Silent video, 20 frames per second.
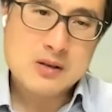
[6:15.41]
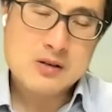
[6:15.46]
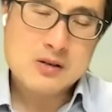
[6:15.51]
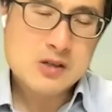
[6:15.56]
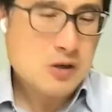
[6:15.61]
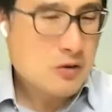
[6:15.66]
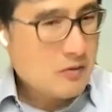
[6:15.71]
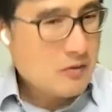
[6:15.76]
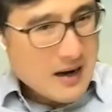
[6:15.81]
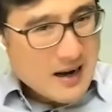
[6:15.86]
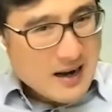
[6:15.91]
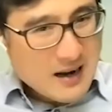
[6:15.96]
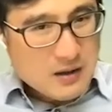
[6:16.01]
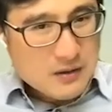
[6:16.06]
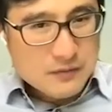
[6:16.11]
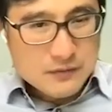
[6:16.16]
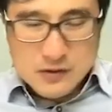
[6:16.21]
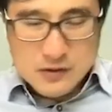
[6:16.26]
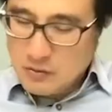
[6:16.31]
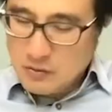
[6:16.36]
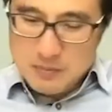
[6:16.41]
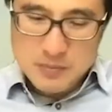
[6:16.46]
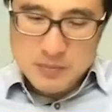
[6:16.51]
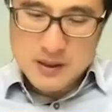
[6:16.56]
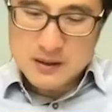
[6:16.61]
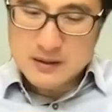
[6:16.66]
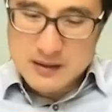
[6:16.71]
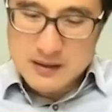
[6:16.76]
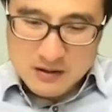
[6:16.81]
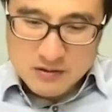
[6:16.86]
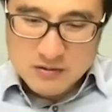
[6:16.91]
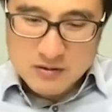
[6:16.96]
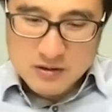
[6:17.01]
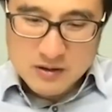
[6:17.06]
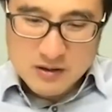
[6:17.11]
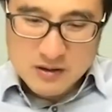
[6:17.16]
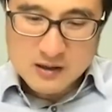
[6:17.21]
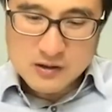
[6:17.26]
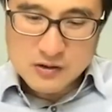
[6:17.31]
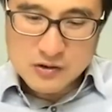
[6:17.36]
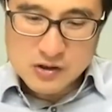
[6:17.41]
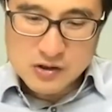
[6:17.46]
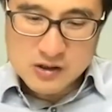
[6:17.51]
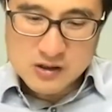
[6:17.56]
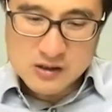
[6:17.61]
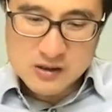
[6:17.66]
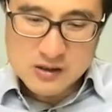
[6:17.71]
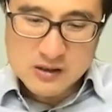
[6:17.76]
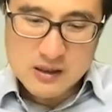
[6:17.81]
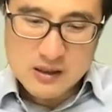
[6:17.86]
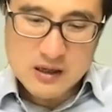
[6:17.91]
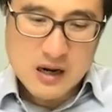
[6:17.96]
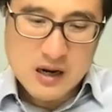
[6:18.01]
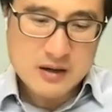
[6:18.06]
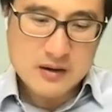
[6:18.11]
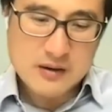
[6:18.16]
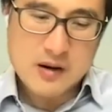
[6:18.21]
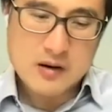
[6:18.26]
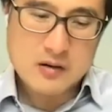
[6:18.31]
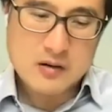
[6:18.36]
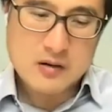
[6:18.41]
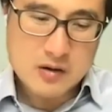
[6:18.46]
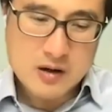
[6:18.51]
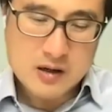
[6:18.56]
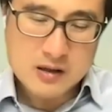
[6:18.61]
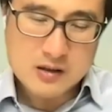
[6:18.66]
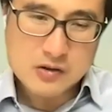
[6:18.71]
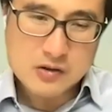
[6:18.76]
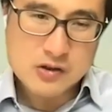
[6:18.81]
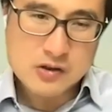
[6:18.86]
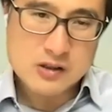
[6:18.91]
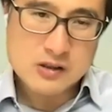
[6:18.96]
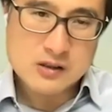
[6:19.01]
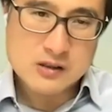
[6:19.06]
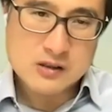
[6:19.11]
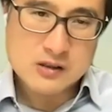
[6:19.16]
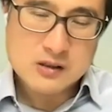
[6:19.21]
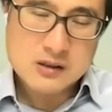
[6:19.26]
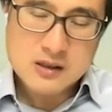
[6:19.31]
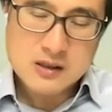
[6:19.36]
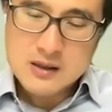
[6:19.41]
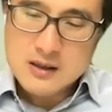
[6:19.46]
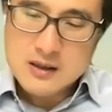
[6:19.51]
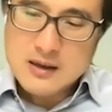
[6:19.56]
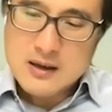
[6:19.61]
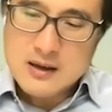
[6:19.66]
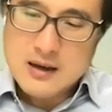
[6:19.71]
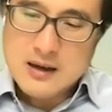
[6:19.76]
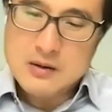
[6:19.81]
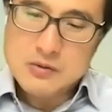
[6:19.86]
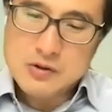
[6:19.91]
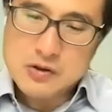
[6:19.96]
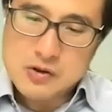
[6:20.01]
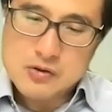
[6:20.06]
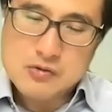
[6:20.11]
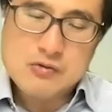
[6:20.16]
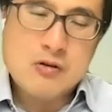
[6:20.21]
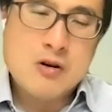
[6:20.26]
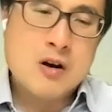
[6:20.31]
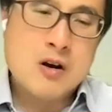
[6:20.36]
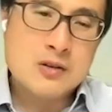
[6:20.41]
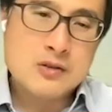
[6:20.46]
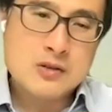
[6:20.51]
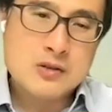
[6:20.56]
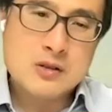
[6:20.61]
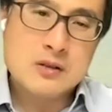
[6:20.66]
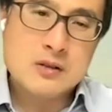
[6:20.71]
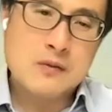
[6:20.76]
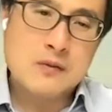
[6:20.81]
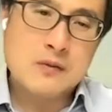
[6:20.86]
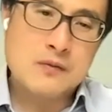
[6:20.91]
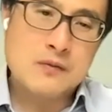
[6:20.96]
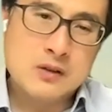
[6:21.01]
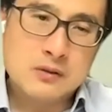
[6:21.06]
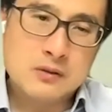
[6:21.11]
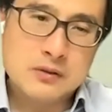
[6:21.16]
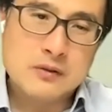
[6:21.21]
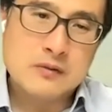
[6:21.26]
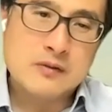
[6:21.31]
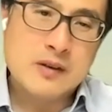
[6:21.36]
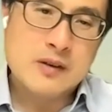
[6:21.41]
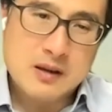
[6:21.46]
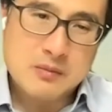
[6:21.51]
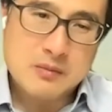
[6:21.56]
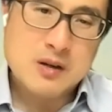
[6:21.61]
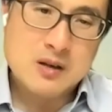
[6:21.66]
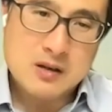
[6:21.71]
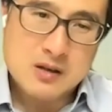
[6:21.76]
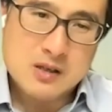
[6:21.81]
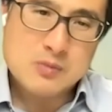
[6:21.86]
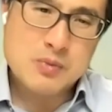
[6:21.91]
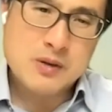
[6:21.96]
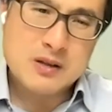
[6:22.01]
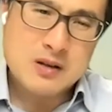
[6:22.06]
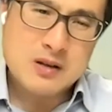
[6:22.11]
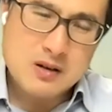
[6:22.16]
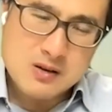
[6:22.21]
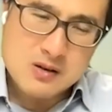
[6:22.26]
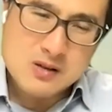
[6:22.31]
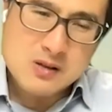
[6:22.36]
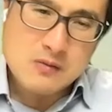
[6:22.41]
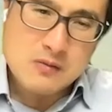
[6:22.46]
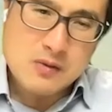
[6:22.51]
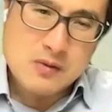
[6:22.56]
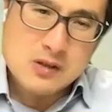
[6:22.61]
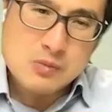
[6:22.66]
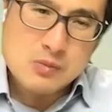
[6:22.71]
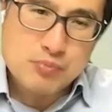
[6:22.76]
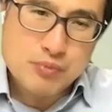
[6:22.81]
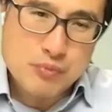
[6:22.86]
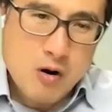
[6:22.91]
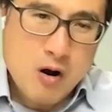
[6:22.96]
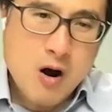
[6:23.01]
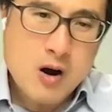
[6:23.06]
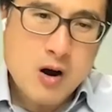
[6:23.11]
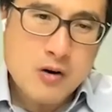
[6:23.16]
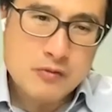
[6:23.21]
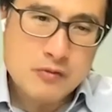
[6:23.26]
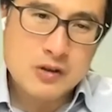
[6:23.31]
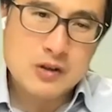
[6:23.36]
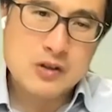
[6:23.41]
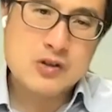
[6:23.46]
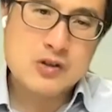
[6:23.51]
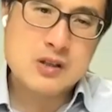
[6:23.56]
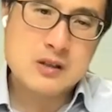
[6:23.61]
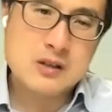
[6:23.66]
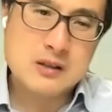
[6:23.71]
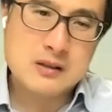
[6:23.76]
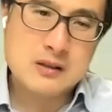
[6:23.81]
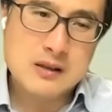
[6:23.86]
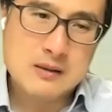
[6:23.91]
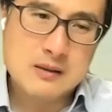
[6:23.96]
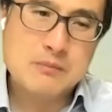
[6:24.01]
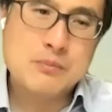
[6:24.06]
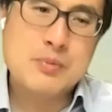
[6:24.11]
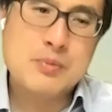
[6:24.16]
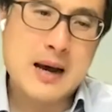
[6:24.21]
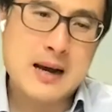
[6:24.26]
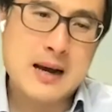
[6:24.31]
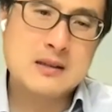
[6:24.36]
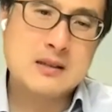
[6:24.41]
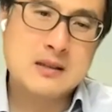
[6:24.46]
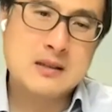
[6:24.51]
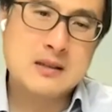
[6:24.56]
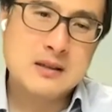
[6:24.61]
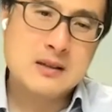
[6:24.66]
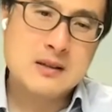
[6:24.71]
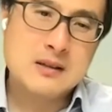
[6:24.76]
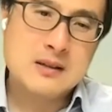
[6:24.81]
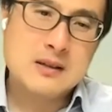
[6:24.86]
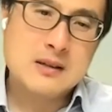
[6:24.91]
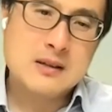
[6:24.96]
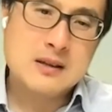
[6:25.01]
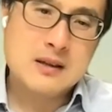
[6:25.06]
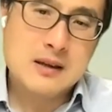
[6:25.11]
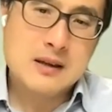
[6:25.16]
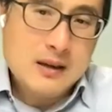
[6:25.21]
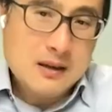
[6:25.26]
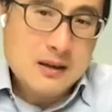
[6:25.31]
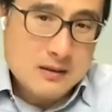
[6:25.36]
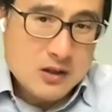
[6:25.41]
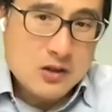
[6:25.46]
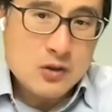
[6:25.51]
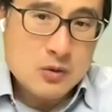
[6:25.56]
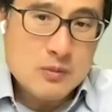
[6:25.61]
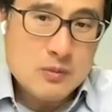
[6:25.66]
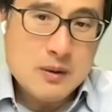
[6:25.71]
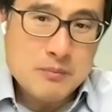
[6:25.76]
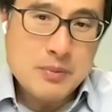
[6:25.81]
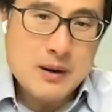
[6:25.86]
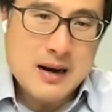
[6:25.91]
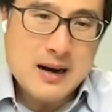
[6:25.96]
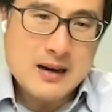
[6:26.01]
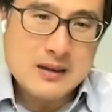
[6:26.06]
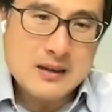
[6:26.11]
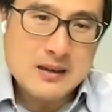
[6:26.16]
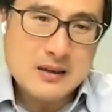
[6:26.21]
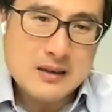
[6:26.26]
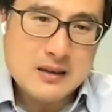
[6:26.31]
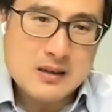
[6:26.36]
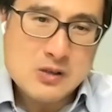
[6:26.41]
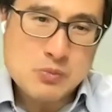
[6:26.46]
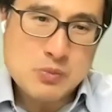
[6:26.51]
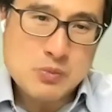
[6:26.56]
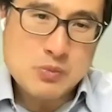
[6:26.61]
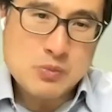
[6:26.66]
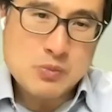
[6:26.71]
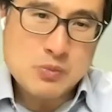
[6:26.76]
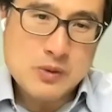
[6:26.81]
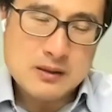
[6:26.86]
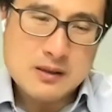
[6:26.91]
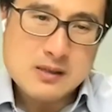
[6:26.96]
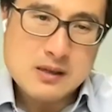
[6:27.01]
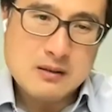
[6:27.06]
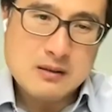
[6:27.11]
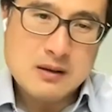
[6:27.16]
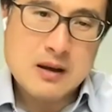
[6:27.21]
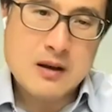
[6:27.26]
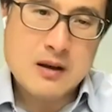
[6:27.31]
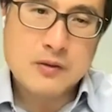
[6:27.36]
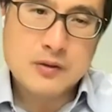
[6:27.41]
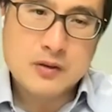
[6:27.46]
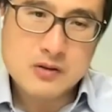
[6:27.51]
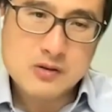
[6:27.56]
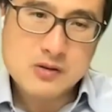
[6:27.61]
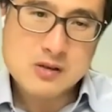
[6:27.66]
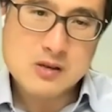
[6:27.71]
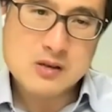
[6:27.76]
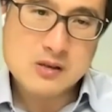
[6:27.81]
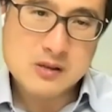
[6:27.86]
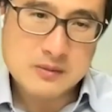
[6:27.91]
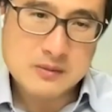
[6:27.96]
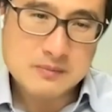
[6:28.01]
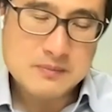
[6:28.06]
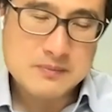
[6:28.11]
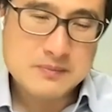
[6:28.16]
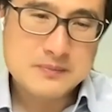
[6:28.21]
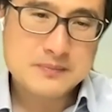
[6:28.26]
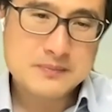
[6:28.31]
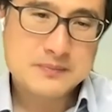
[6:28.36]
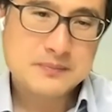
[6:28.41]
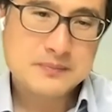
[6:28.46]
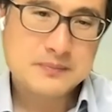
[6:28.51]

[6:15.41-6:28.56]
And so I picked endocrinology, and out of endocrinology, I was drawn to the field of diabetes because of its broad-reaching impact in the human body as well as in the healthcare system.